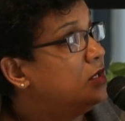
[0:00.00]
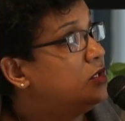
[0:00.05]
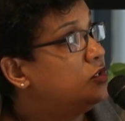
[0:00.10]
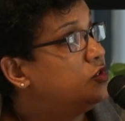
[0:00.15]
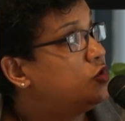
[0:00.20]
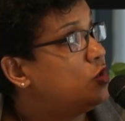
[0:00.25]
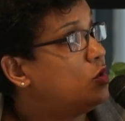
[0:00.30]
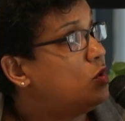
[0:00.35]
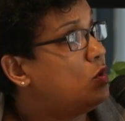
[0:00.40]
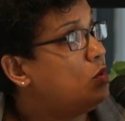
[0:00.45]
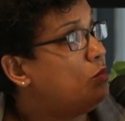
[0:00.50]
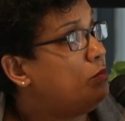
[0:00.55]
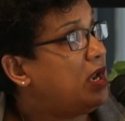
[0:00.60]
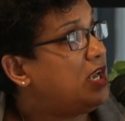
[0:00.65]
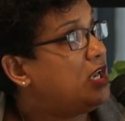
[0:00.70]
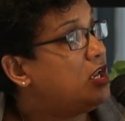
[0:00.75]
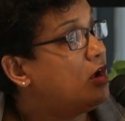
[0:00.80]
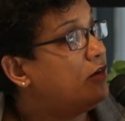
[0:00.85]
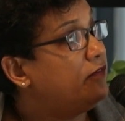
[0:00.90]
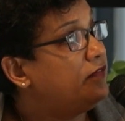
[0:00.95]
So
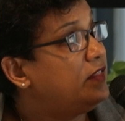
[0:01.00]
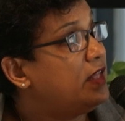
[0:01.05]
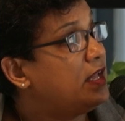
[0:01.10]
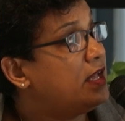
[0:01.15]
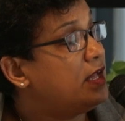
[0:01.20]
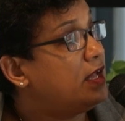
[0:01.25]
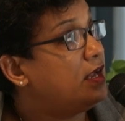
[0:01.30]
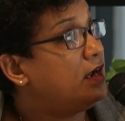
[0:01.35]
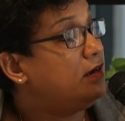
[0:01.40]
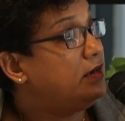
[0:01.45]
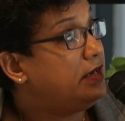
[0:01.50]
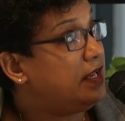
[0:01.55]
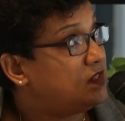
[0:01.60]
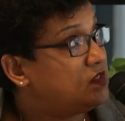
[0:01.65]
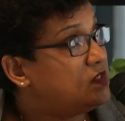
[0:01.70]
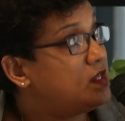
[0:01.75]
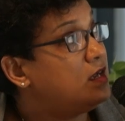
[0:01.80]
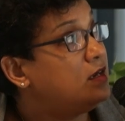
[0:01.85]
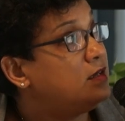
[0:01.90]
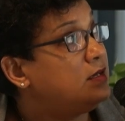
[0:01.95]
many of the
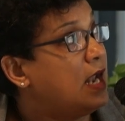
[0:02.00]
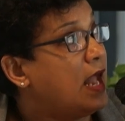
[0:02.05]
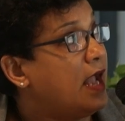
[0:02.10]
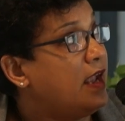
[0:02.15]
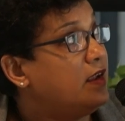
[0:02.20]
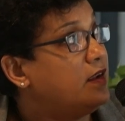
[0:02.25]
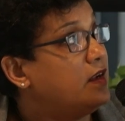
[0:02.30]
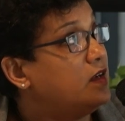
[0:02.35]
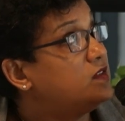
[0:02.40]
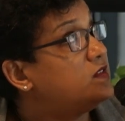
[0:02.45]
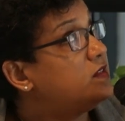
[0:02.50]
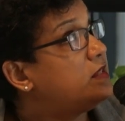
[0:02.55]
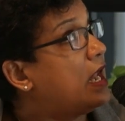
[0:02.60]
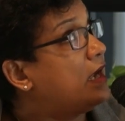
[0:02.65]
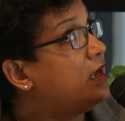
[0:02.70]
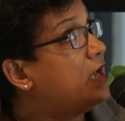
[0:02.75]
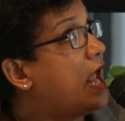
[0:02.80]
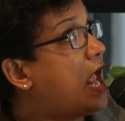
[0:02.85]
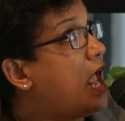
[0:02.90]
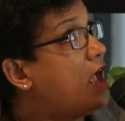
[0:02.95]
desert lichens
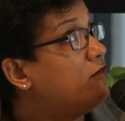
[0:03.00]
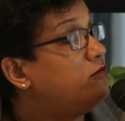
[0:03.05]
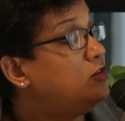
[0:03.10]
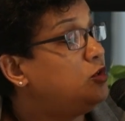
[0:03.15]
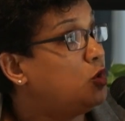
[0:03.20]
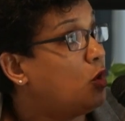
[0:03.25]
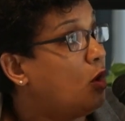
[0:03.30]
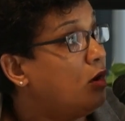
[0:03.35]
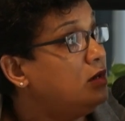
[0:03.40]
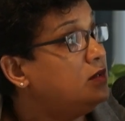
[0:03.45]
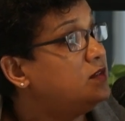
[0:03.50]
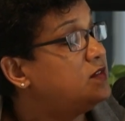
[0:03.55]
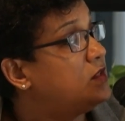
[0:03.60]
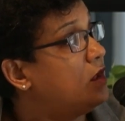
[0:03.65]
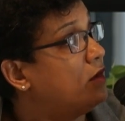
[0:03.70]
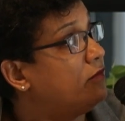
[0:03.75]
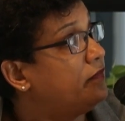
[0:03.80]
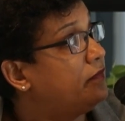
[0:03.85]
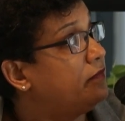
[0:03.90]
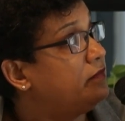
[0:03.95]
that have tons
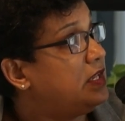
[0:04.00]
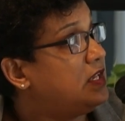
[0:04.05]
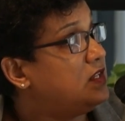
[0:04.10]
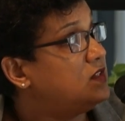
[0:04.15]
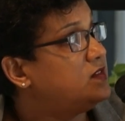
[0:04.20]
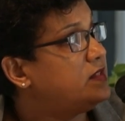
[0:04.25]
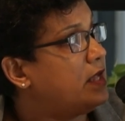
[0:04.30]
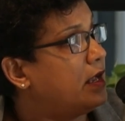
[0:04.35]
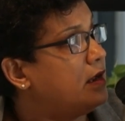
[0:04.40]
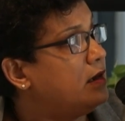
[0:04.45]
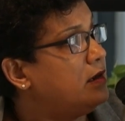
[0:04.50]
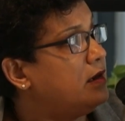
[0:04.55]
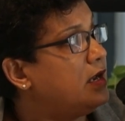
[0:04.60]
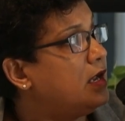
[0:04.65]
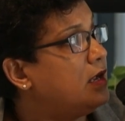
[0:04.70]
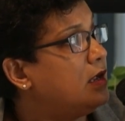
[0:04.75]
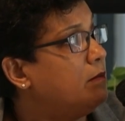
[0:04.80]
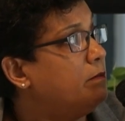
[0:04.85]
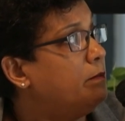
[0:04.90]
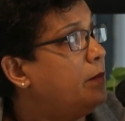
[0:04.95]
of these secondary
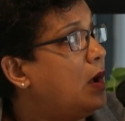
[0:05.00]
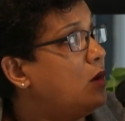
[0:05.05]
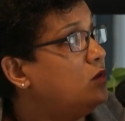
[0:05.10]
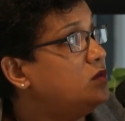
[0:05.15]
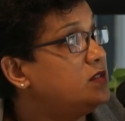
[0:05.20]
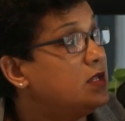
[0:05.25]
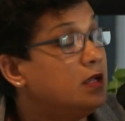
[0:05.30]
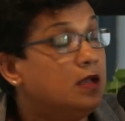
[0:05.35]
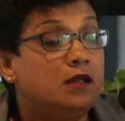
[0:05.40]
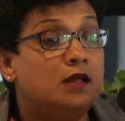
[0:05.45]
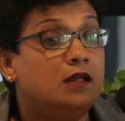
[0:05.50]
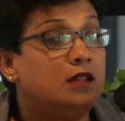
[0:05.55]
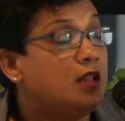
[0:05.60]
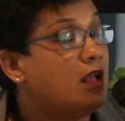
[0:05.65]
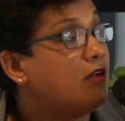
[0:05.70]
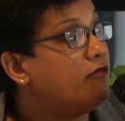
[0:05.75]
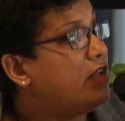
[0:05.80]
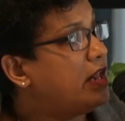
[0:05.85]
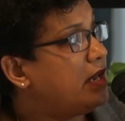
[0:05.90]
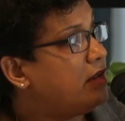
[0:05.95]
compounds, they
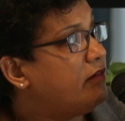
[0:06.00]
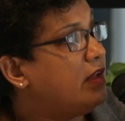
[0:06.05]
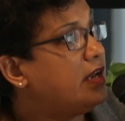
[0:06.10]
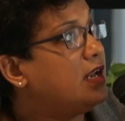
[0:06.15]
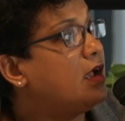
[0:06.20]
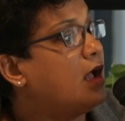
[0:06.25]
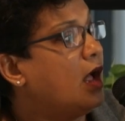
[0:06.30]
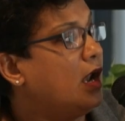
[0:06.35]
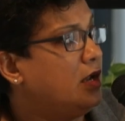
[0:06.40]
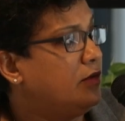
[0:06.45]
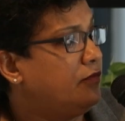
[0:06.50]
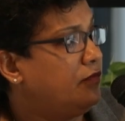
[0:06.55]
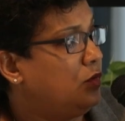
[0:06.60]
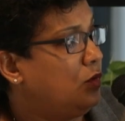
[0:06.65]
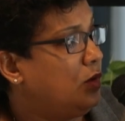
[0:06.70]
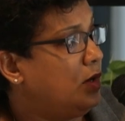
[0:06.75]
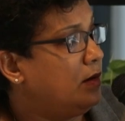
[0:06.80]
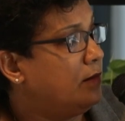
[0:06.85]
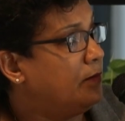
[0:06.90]
are very, very colorful.